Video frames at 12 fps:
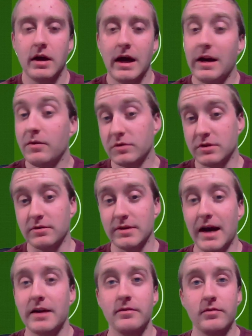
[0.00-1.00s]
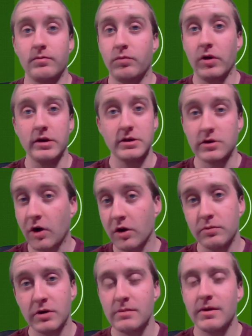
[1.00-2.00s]
And it was a lot of placing all
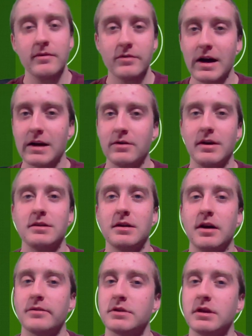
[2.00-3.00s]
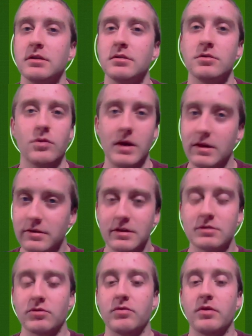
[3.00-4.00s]
the blame on Vlatko Andonovski, the way that
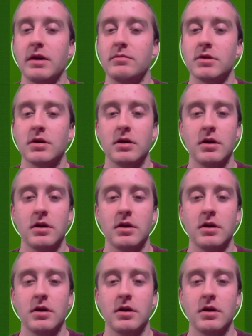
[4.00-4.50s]
this was framed.